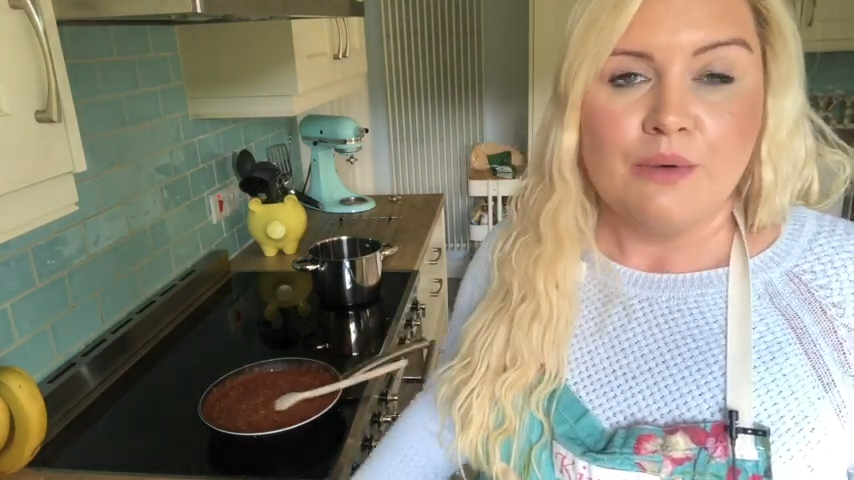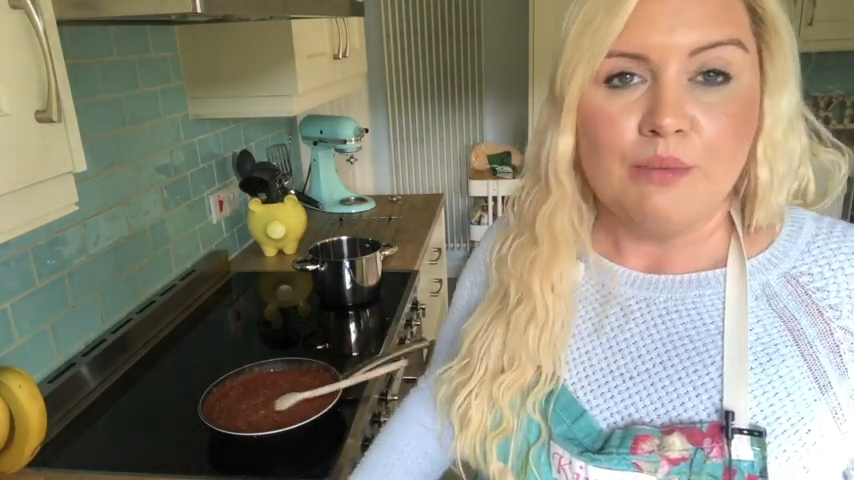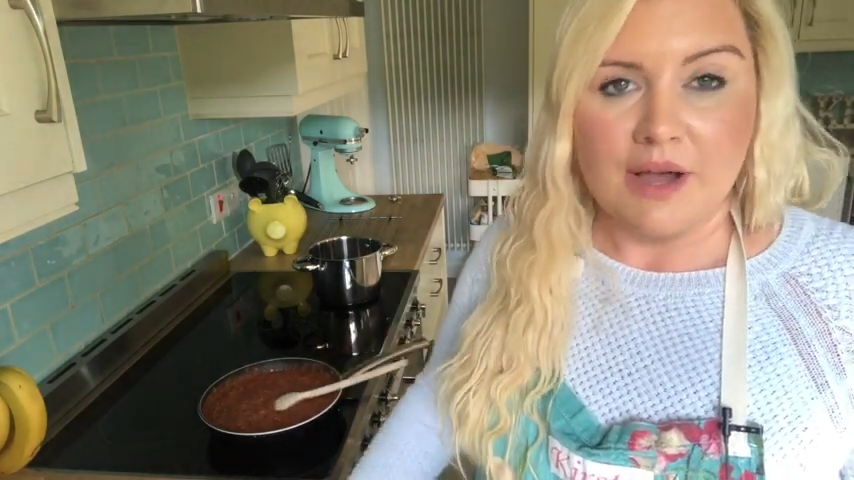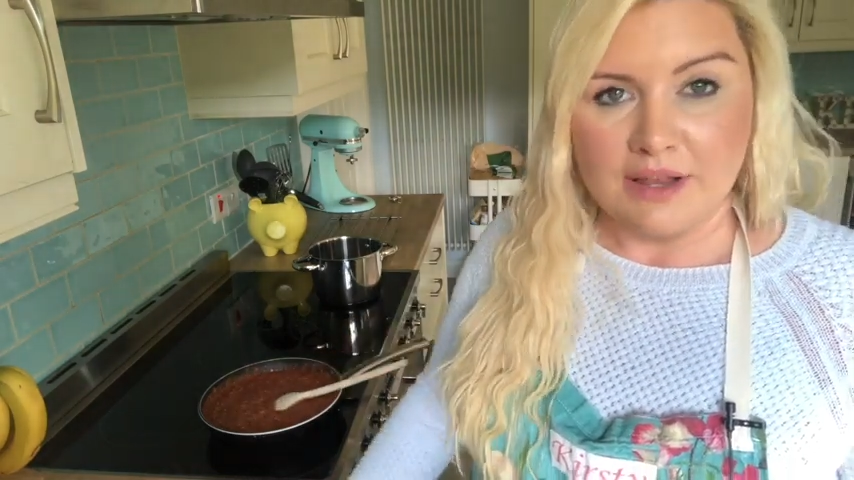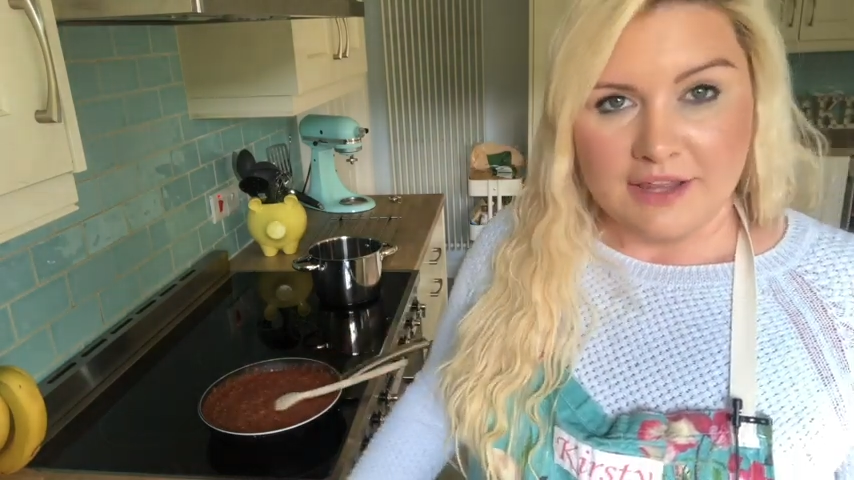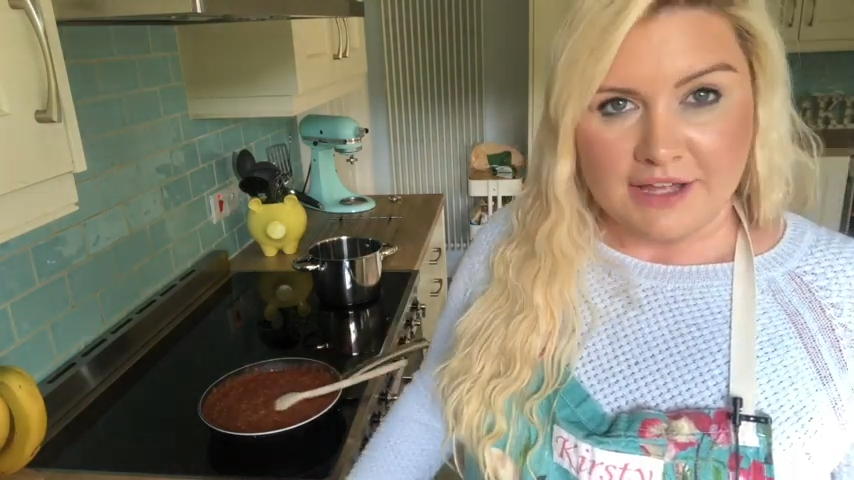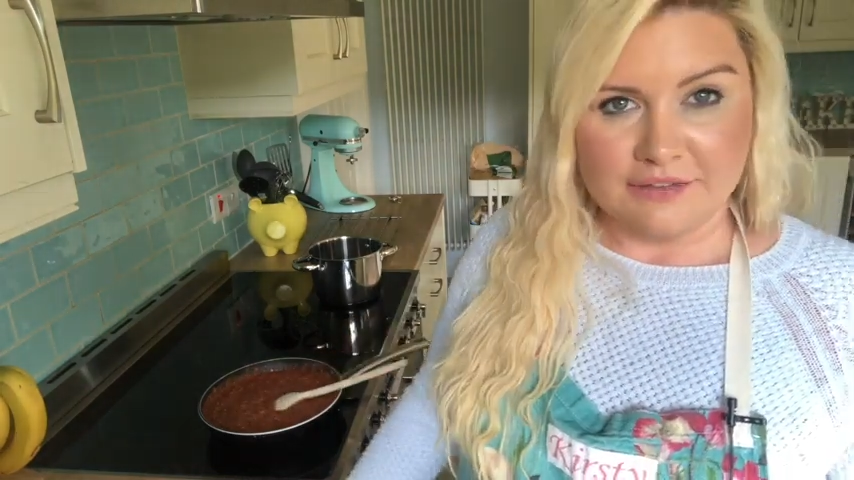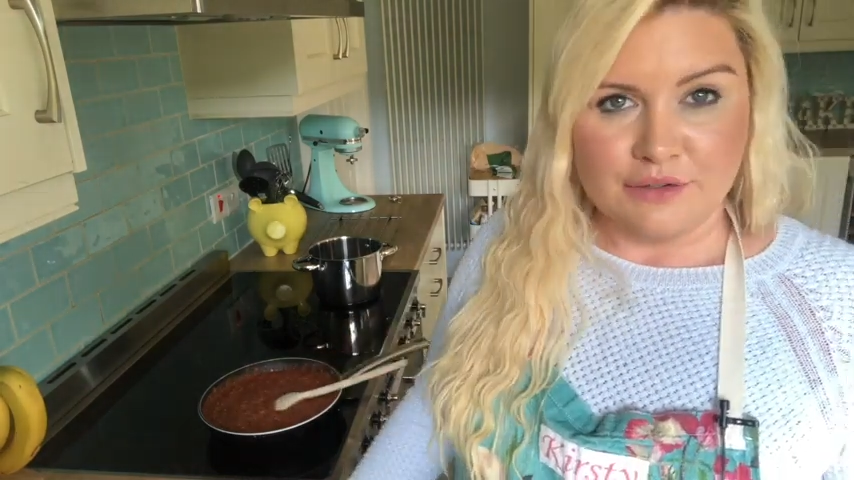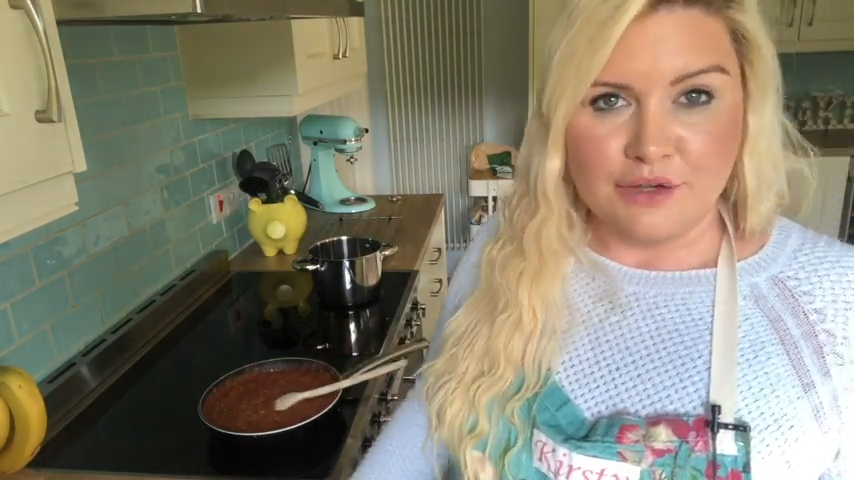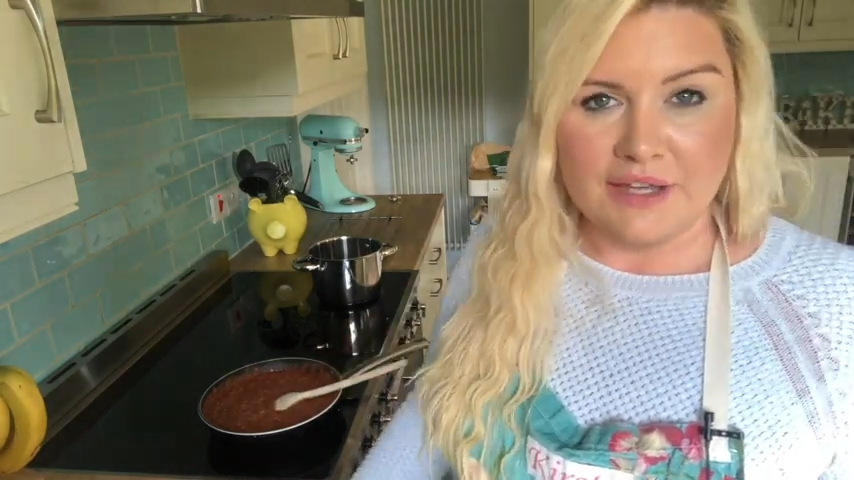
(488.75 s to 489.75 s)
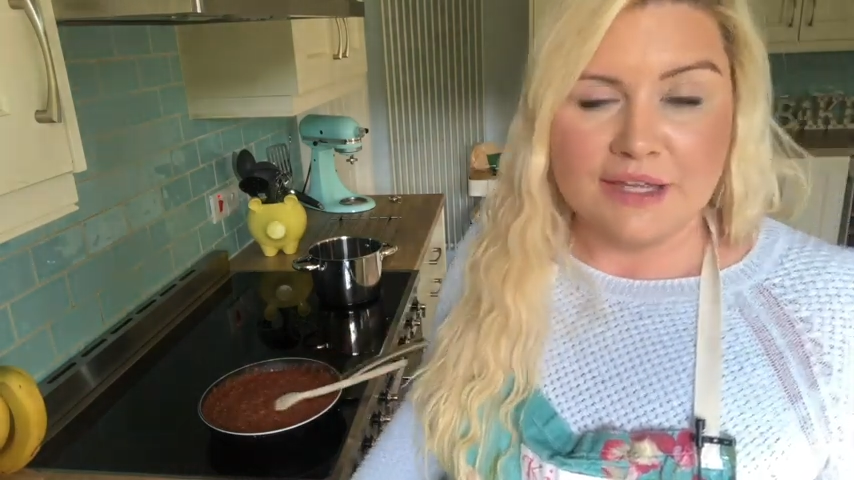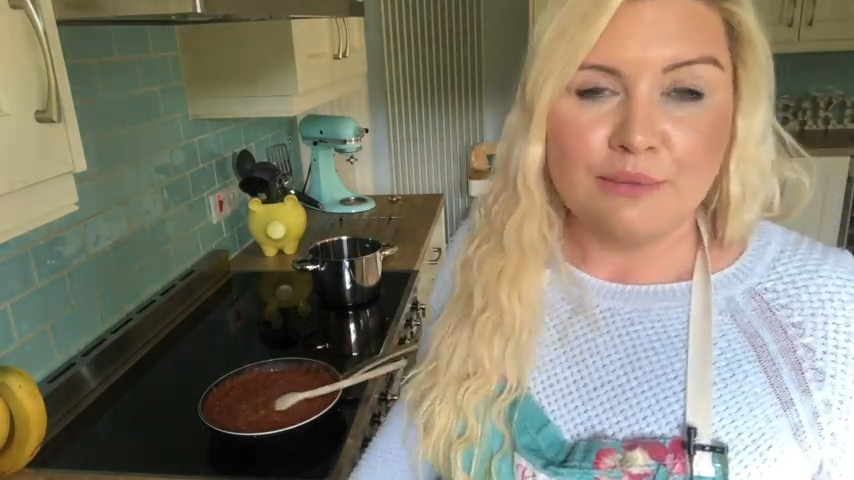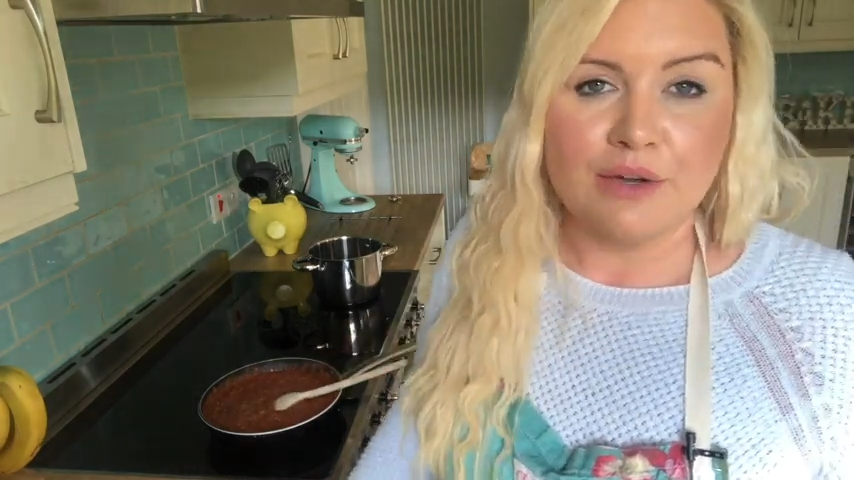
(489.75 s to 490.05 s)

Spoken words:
While that's cooking,